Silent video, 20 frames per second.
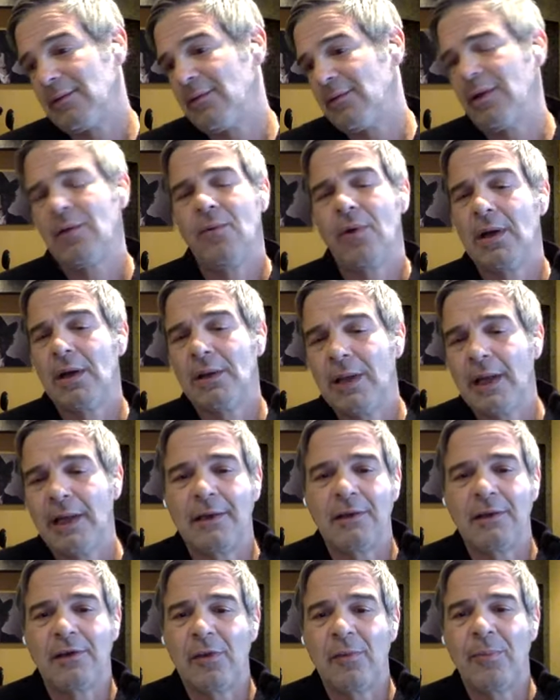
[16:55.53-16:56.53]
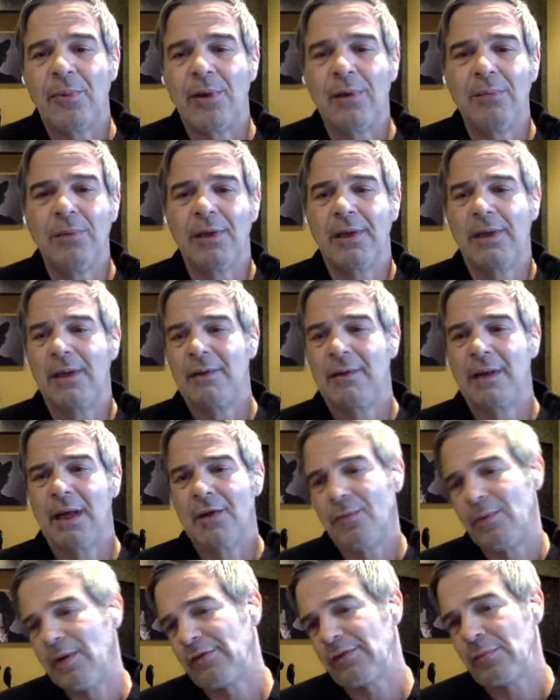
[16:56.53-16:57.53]
We don't want to lend it to the public and,
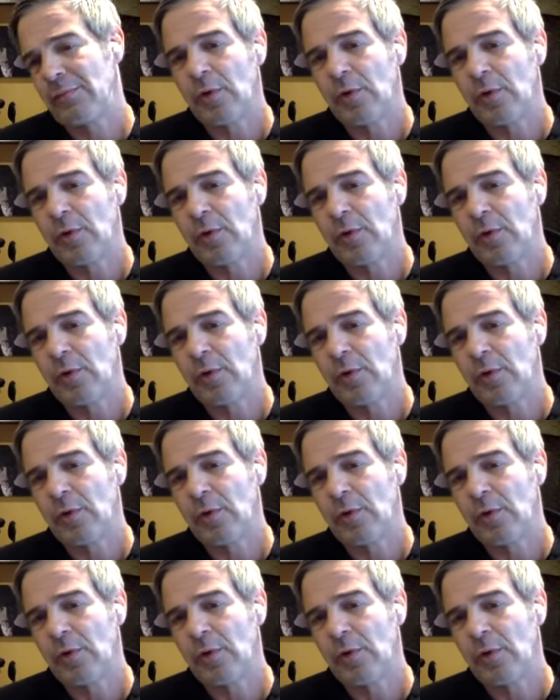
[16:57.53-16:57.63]
and risk